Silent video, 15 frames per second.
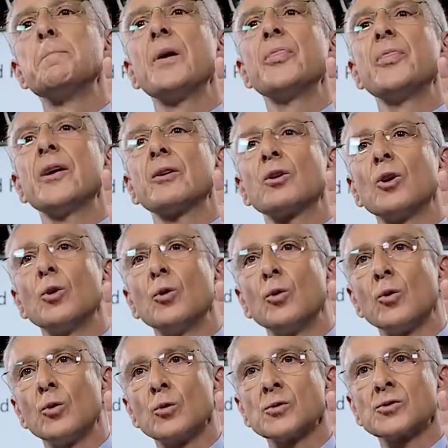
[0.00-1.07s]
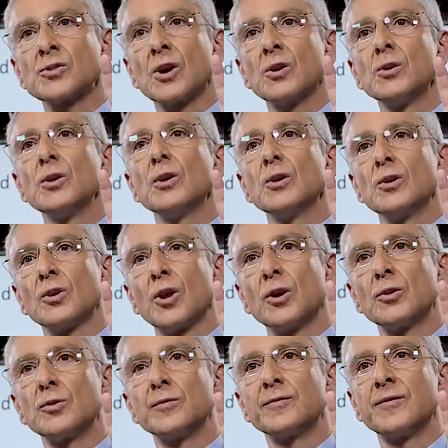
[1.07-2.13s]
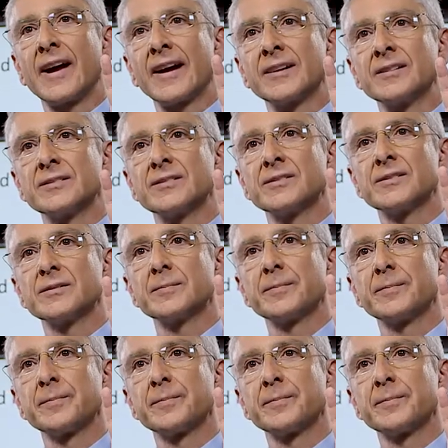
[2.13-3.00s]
but there are also local factors.